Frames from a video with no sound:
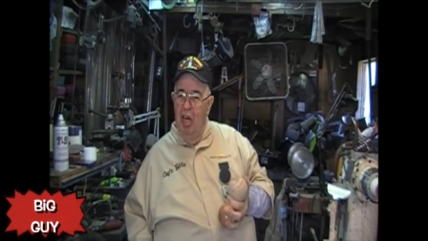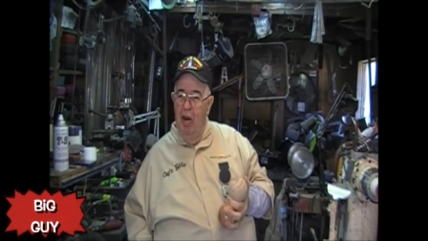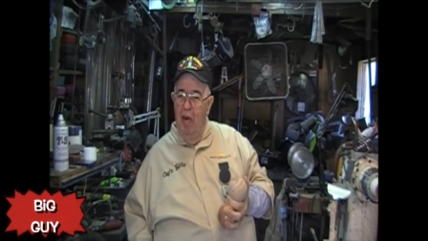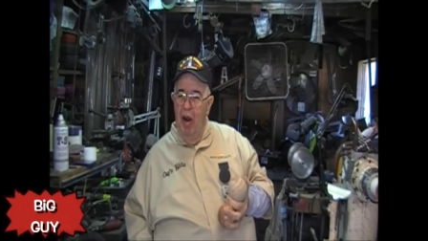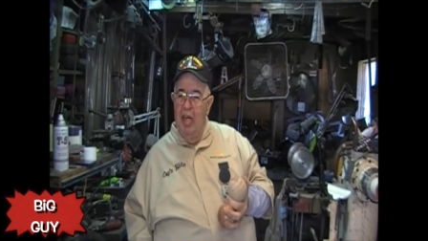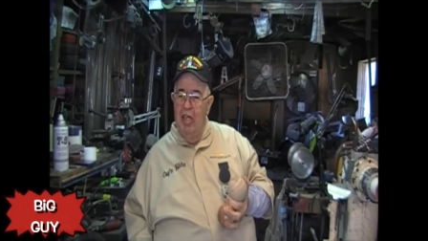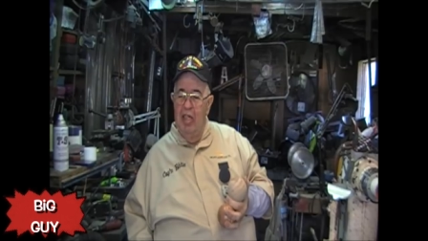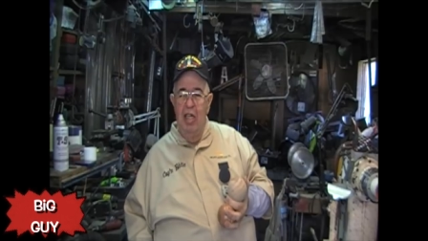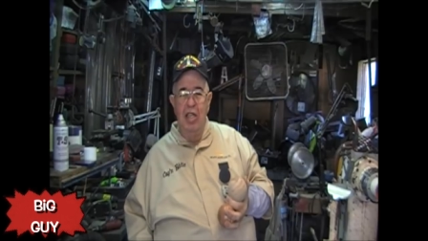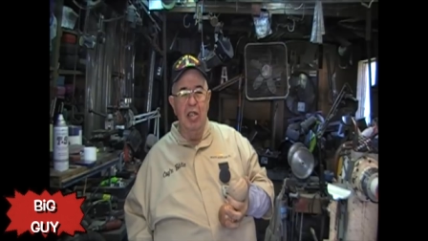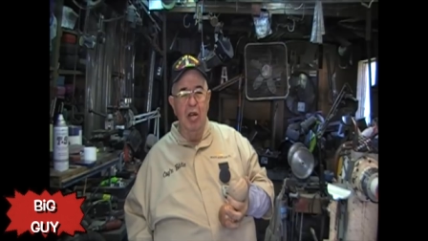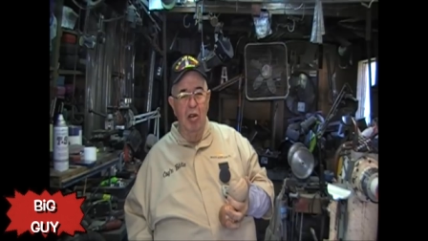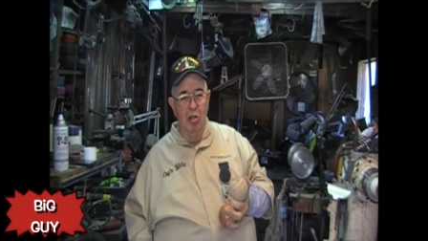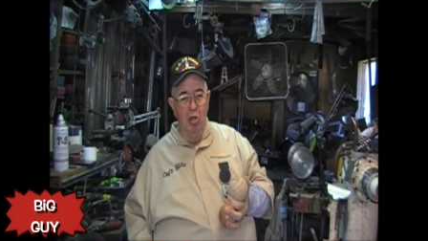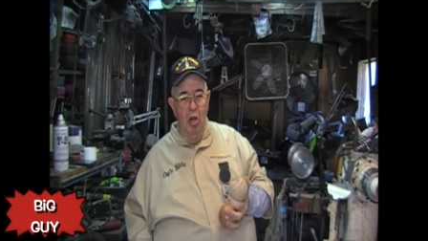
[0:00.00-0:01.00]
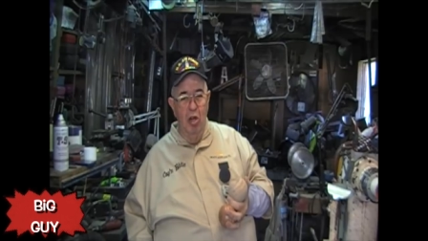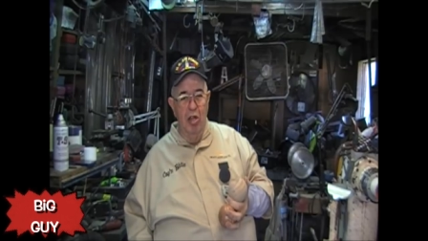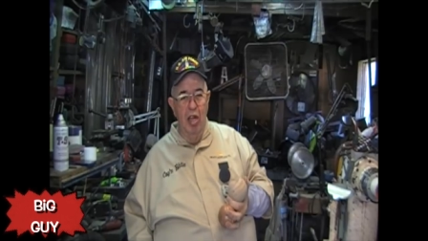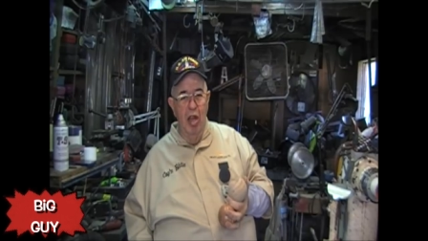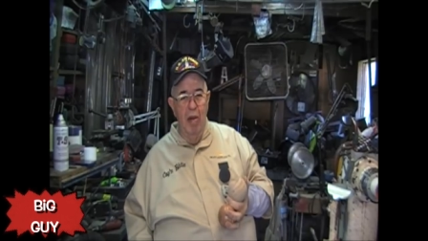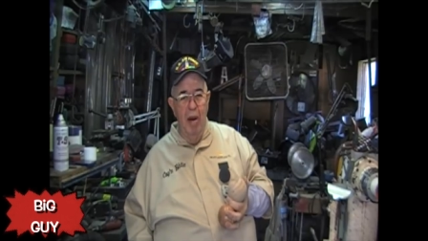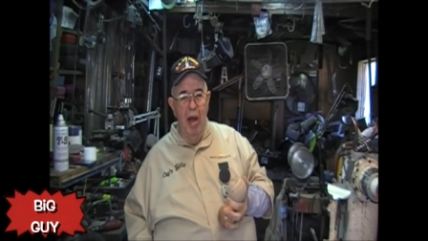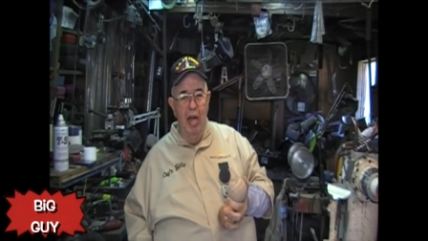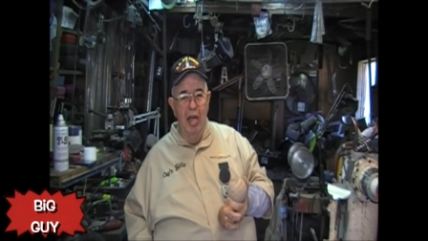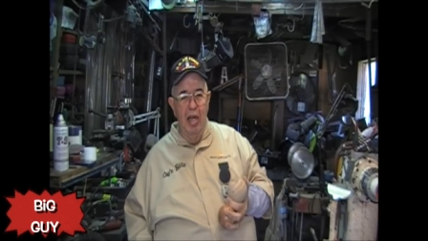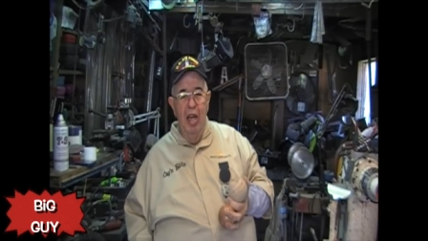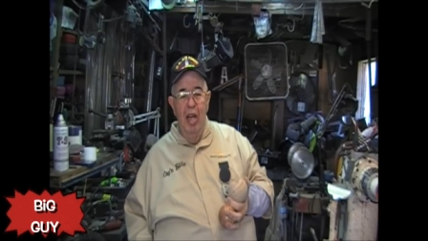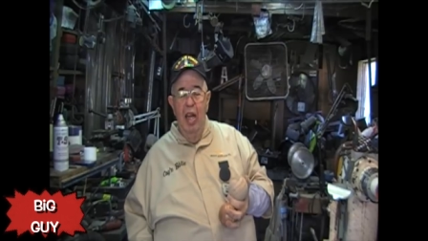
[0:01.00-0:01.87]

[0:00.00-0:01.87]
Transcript: their ideas. They'll talk to you about it.